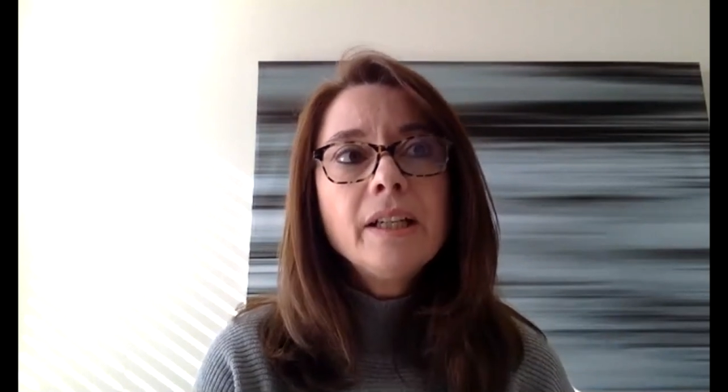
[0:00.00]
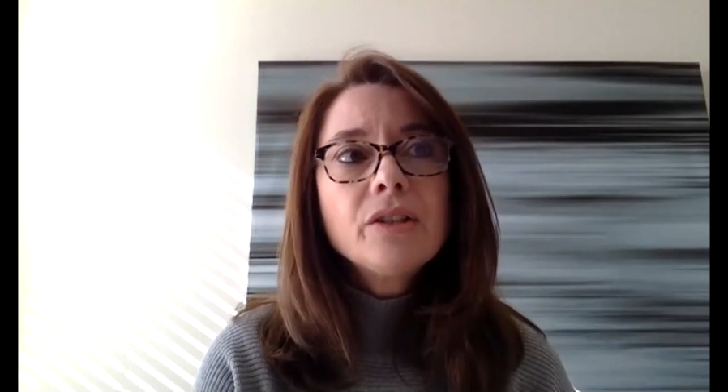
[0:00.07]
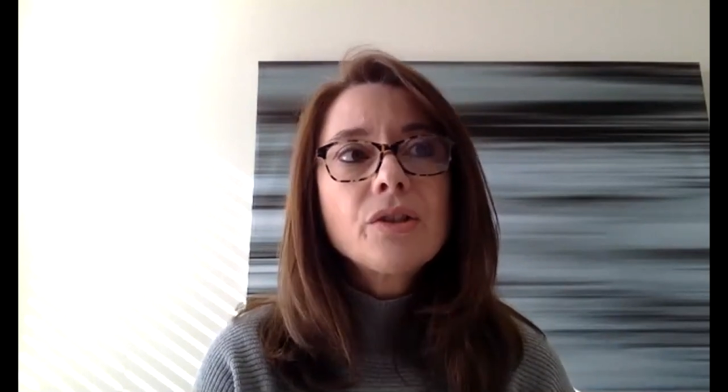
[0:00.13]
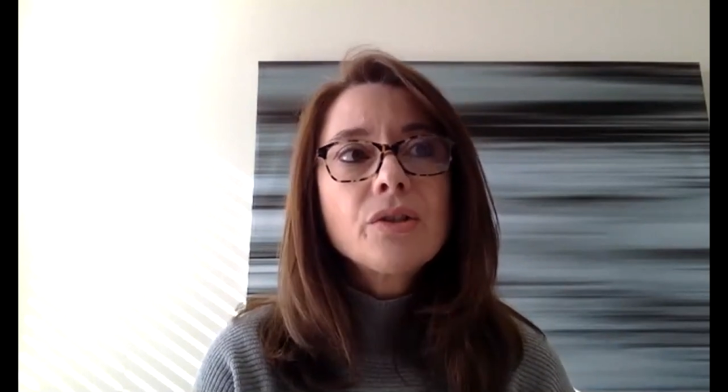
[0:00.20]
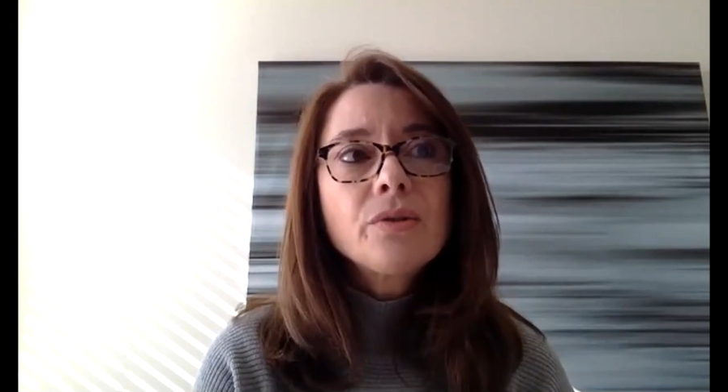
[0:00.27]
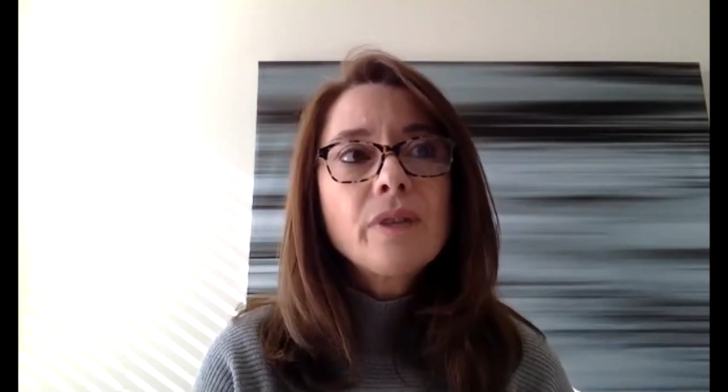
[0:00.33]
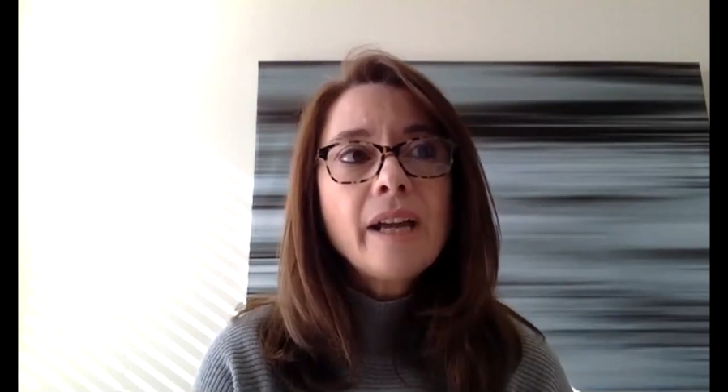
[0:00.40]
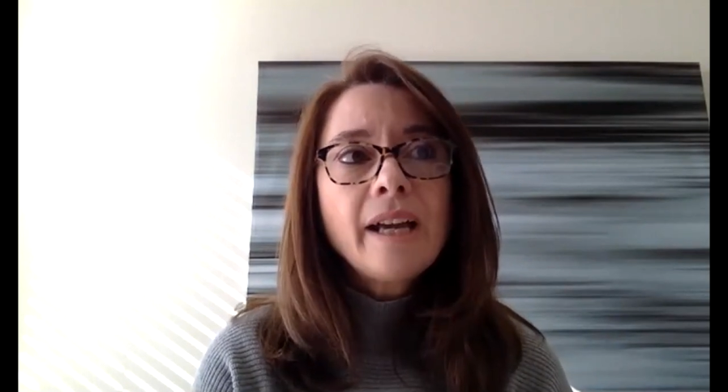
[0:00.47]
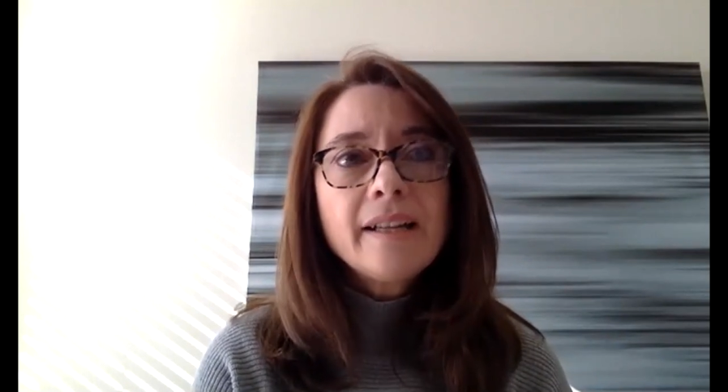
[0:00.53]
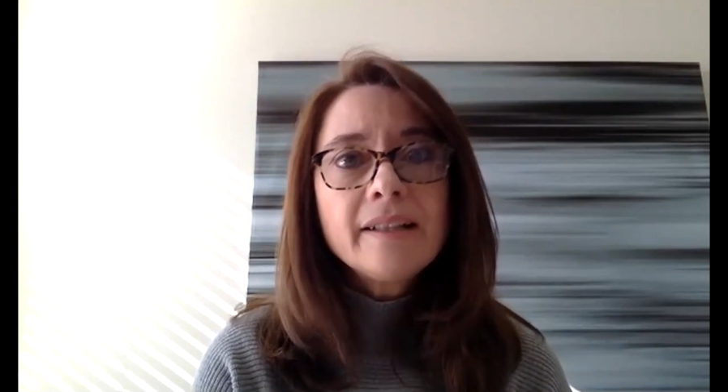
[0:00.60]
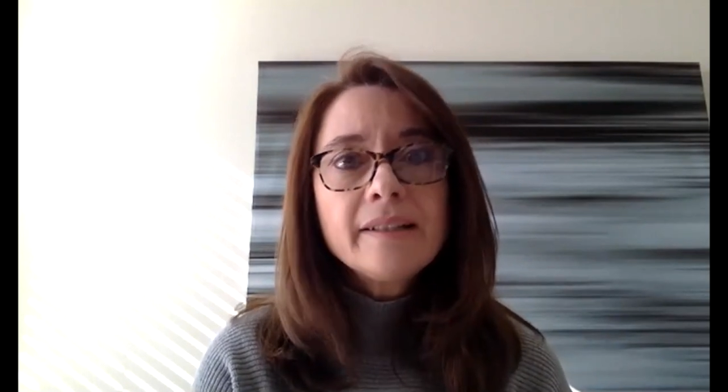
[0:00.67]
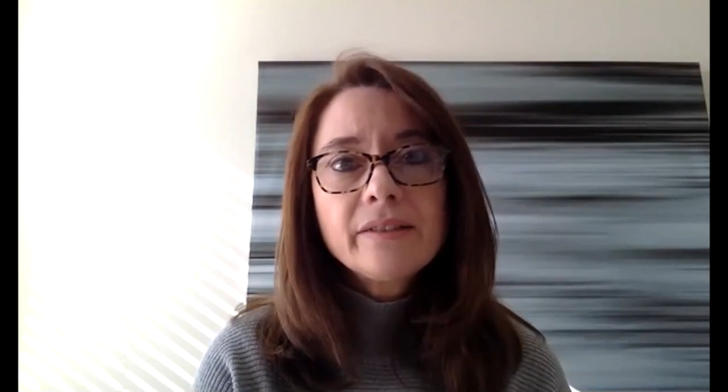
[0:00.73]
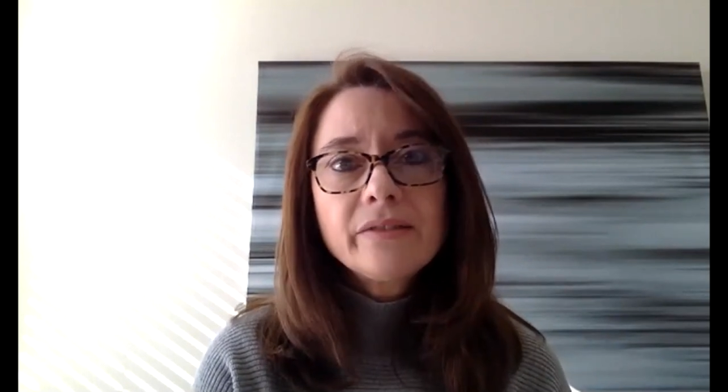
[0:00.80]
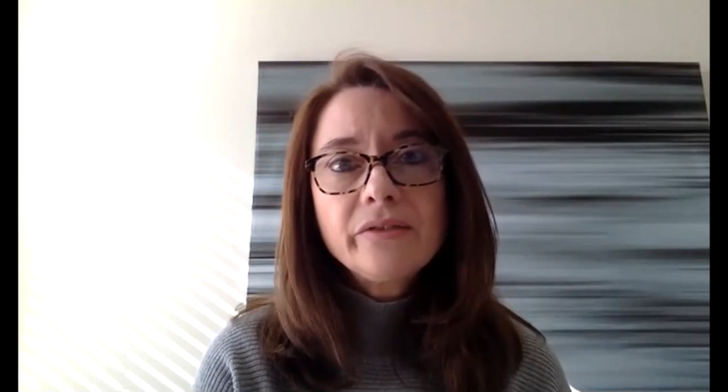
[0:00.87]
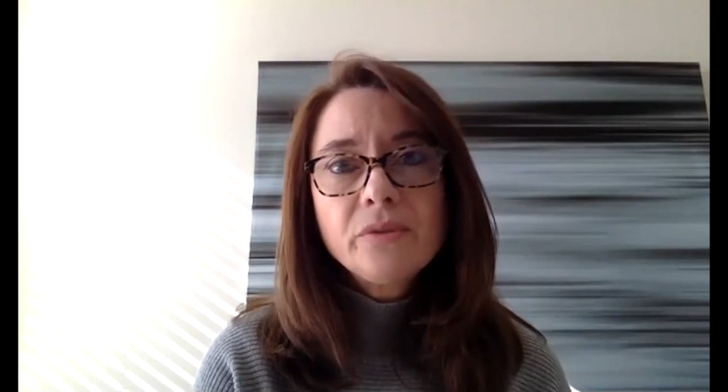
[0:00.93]
to
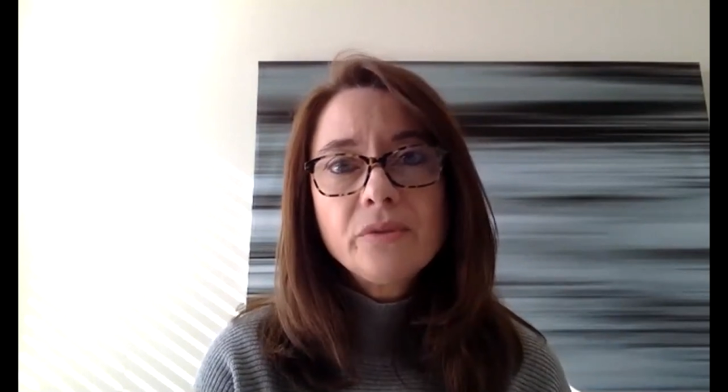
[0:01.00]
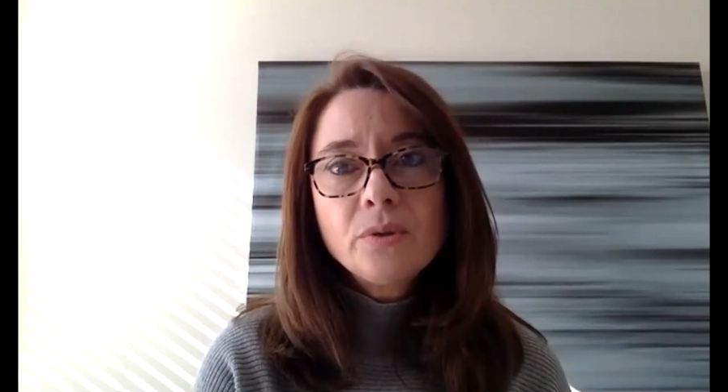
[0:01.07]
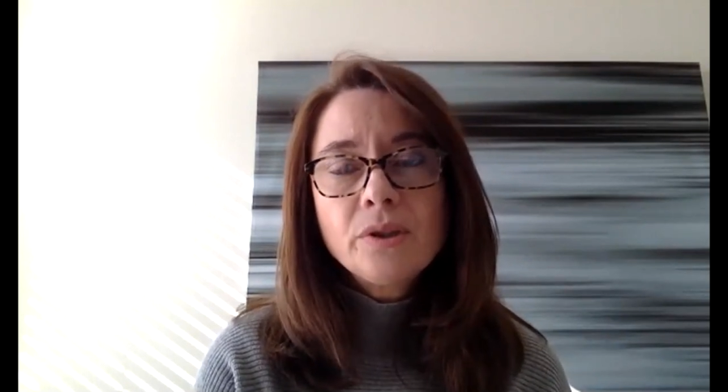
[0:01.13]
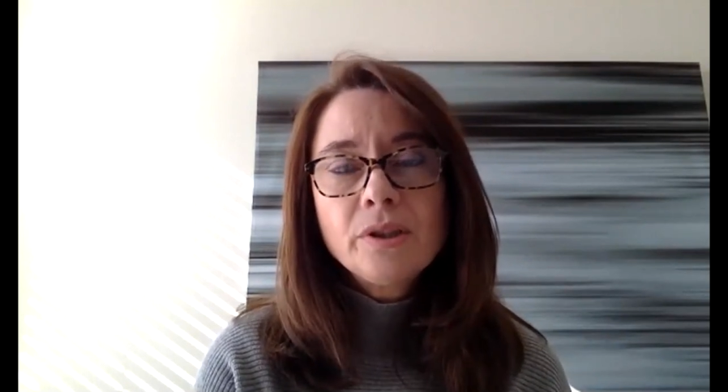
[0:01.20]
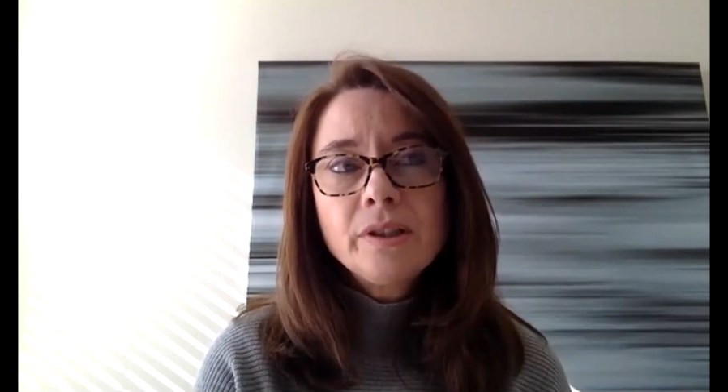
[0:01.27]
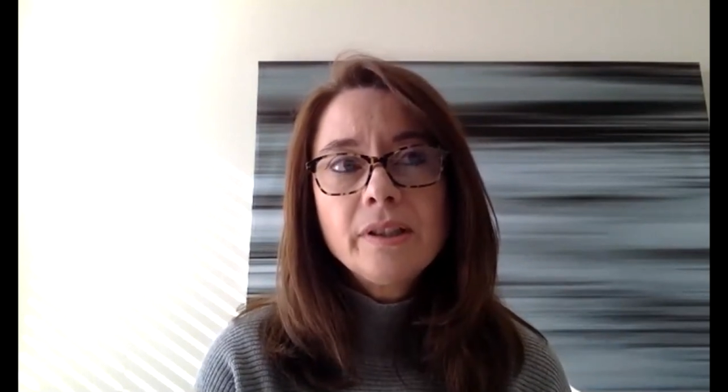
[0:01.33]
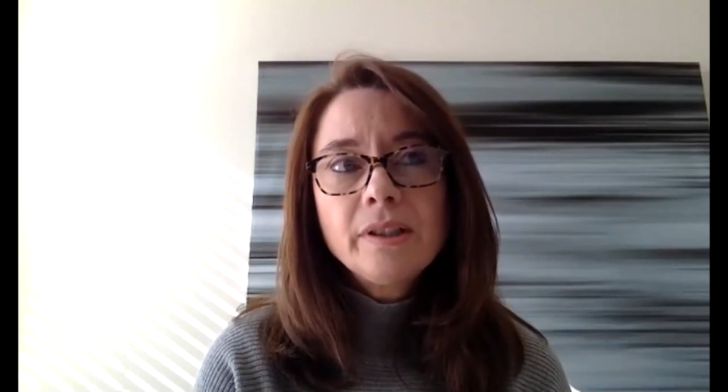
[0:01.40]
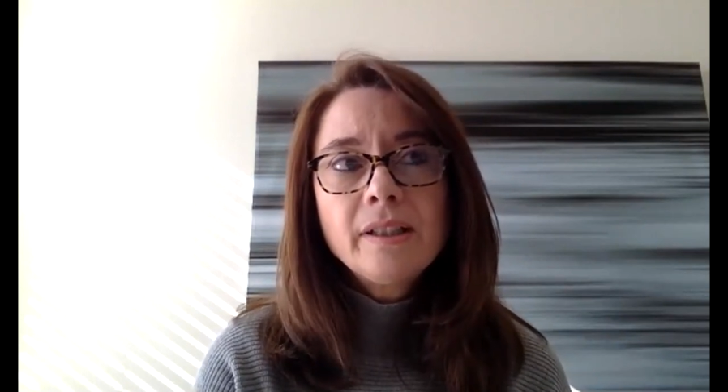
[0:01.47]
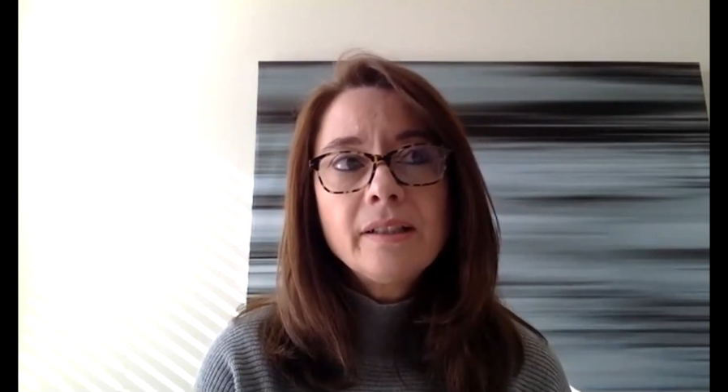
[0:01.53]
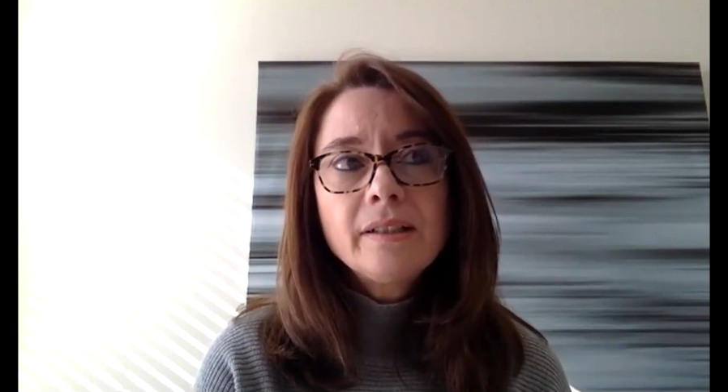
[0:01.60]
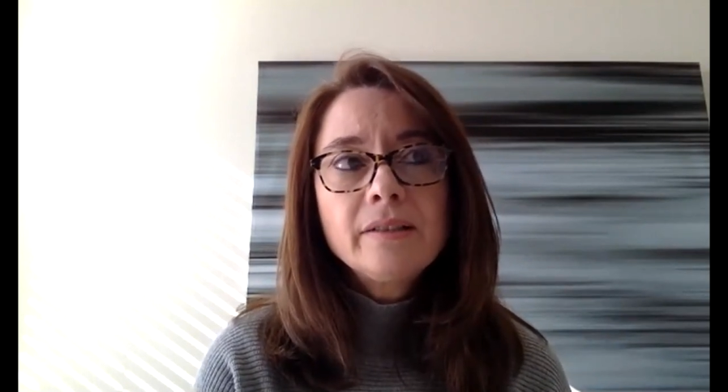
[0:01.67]
ask for